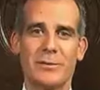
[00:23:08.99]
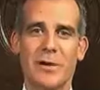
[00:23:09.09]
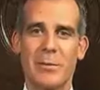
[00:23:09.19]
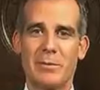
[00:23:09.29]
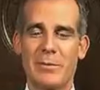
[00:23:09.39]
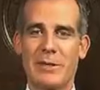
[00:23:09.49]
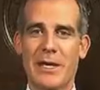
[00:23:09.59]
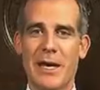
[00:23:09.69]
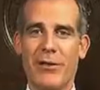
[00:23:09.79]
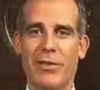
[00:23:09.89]
We've got public
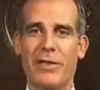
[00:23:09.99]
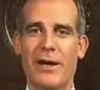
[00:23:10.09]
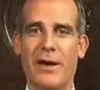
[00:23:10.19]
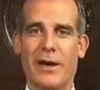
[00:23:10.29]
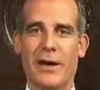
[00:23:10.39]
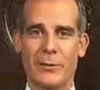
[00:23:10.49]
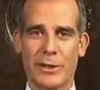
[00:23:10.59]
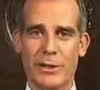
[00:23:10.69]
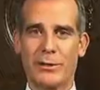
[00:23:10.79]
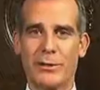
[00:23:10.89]
health there, and we
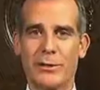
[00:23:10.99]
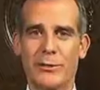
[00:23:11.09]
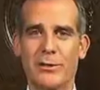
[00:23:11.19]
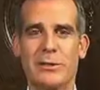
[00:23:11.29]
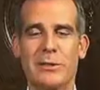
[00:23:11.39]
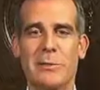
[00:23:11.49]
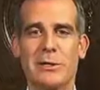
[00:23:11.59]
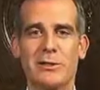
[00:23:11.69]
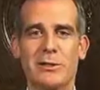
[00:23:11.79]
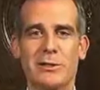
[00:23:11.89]
certainly will do
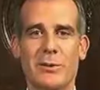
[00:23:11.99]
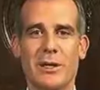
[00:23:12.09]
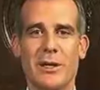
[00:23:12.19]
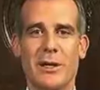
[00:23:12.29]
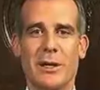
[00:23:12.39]
inspections as well.